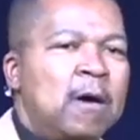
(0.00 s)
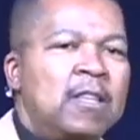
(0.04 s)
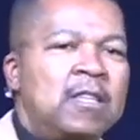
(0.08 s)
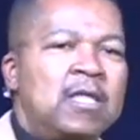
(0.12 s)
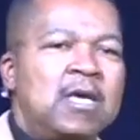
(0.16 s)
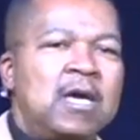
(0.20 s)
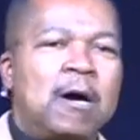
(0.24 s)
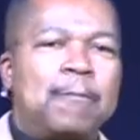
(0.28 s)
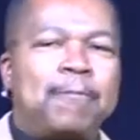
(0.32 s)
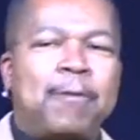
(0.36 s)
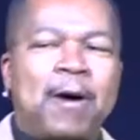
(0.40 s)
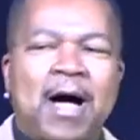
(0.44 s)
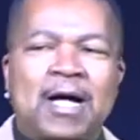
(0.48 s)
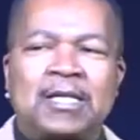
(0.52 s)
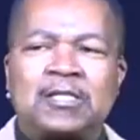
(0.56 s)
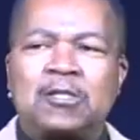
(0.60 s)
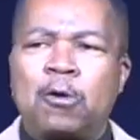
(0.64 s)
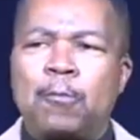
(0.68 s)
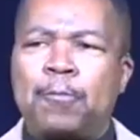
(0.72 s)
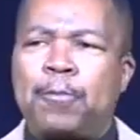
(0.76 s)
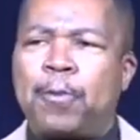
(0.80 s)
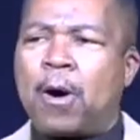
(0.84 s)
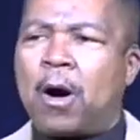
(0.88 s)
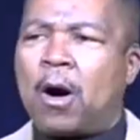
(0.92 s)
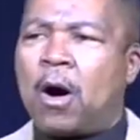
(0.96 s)
the
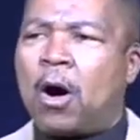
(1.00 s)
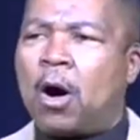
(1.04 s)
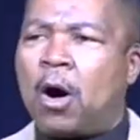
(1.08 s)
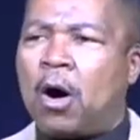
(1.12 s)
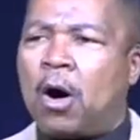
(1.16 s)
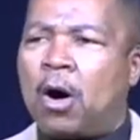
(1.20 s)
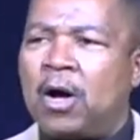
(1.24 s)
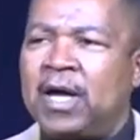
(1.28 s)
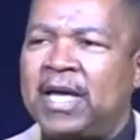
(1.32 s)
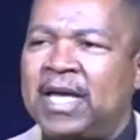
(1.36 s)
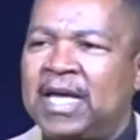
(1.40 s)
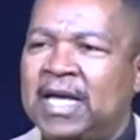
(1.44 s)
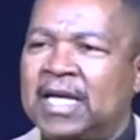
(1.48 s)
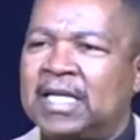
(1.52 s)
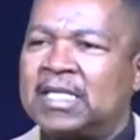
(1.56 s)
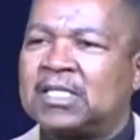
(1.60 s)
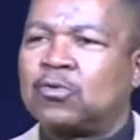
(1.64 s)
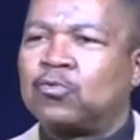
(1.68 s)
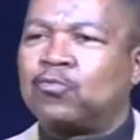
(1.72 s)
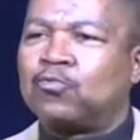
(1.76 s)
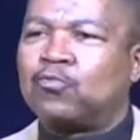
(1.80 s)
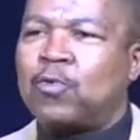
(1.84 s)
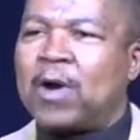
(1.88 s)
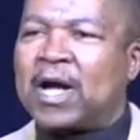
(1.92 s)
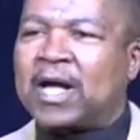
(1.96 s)
Apostle Paul
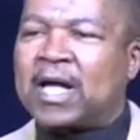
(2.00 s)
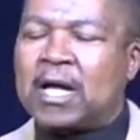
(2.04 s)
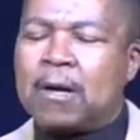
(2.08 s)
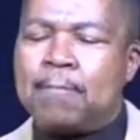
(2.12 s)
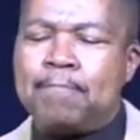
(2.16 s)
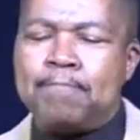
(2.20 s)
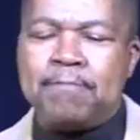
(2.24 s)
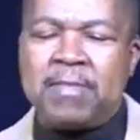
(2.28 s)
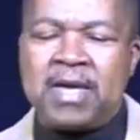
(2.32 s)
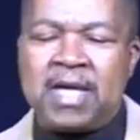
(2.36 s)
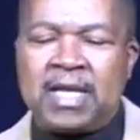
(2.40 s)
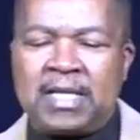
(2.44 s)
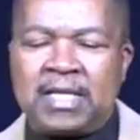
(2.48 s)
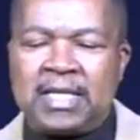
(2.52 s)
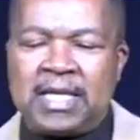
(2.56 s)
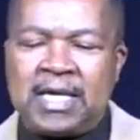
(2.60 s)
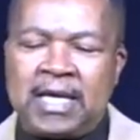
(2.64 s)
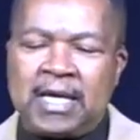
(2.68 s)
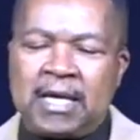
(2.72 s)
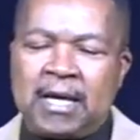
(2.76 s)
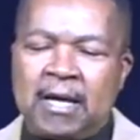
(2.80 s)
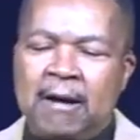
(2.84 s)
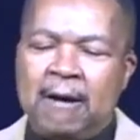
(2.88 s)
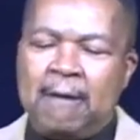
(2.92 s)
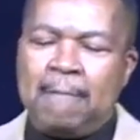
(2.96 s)
is
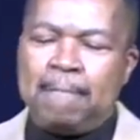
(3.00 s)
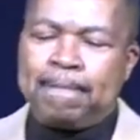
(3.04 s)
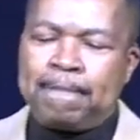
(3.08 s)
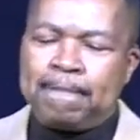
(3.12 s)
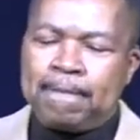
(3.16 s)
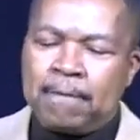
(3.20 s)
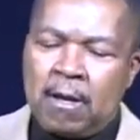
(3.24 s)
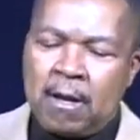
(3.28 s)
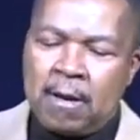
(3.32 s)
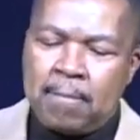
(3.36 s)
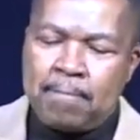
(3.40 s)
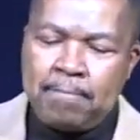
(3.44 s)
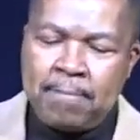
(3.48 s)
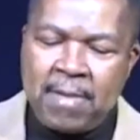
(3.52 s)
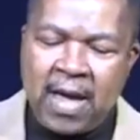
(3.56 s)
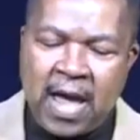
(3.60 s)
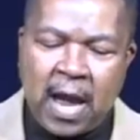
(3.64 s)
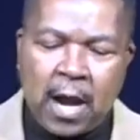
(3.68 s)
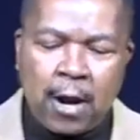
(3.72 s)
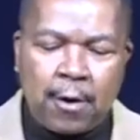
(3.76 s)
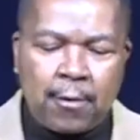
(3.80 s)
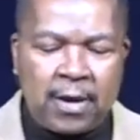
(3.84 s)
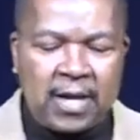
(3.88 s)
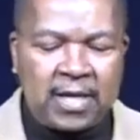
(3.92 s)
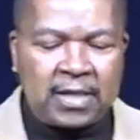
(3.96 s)
recommending
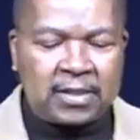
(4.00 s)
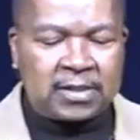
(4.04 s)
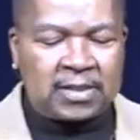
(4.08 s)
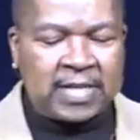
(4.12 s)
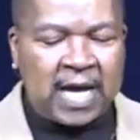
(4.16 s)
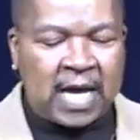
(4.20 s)
marriage.